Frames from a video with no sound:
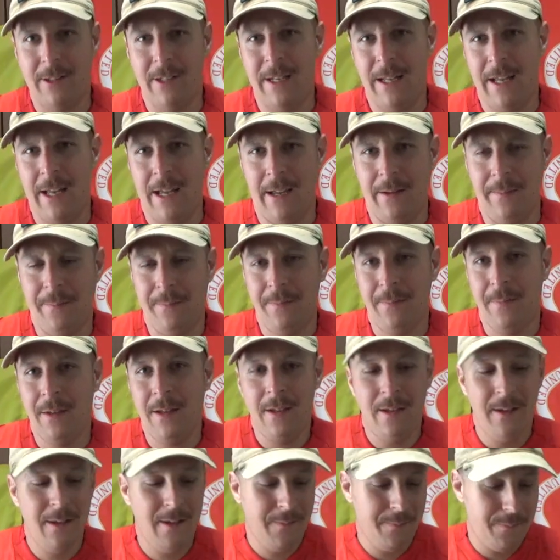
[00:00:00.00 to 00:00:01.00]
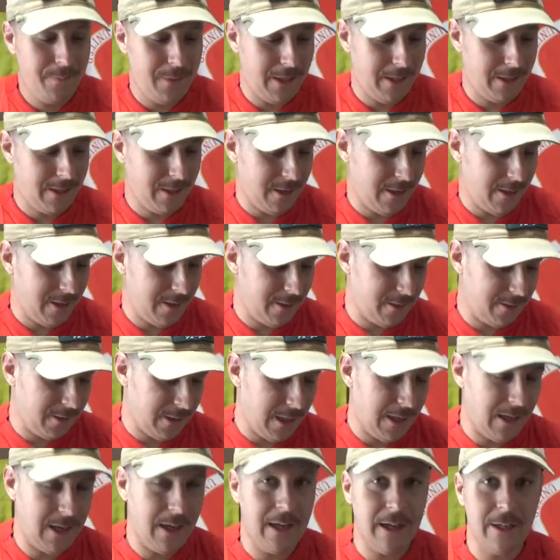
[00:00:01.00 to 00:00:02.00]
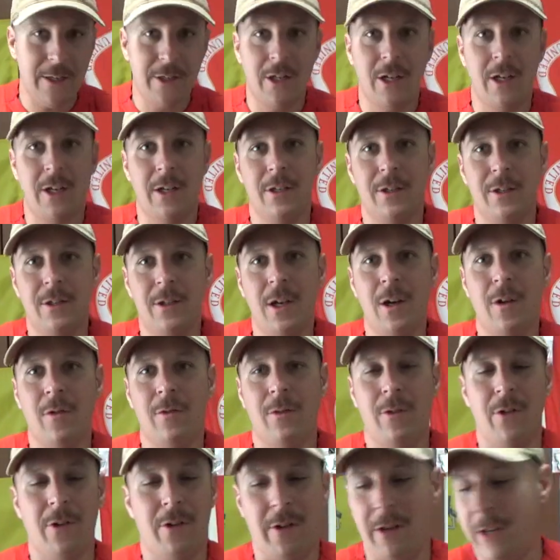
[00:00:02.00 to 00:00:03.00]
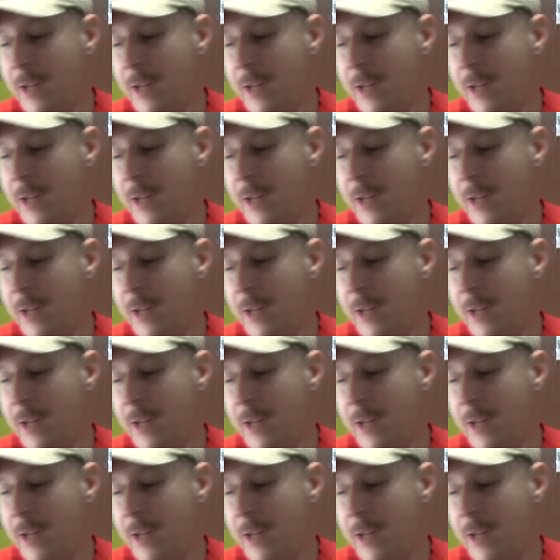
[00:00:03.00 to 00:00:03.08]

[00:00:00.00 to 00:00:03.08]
today because I just don't, or